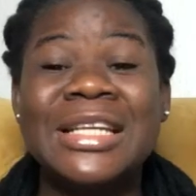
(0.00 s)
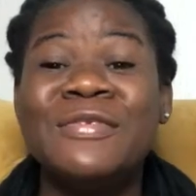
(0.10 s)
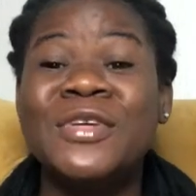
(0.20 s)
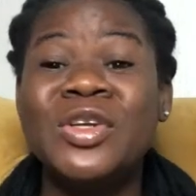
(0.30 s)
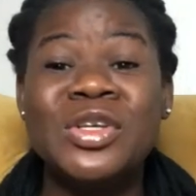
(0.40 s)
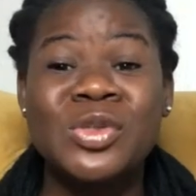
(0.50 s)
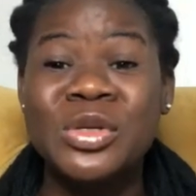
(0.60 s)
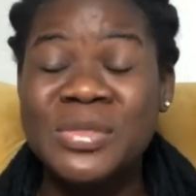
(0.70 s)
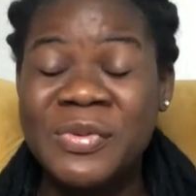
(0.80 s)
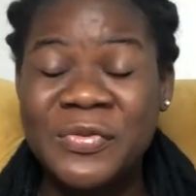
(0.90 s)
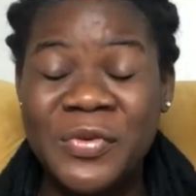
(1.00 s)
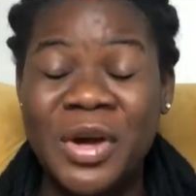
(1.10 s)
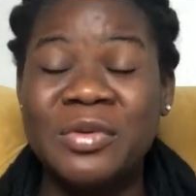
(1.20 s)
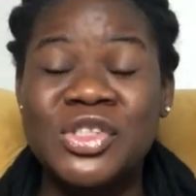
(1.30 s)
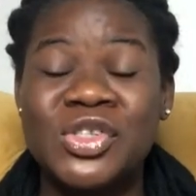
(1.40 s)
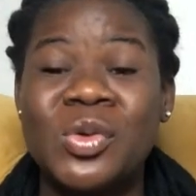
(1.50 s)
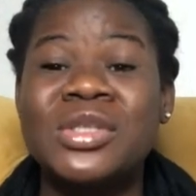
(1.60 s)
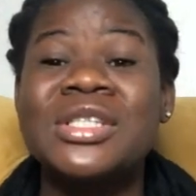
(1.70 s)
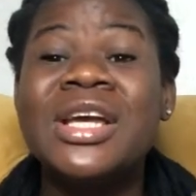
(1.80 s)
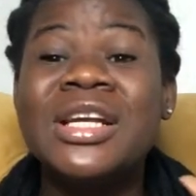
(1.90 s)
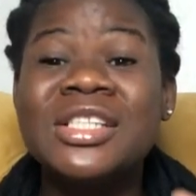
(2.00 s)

The video is going to be very short.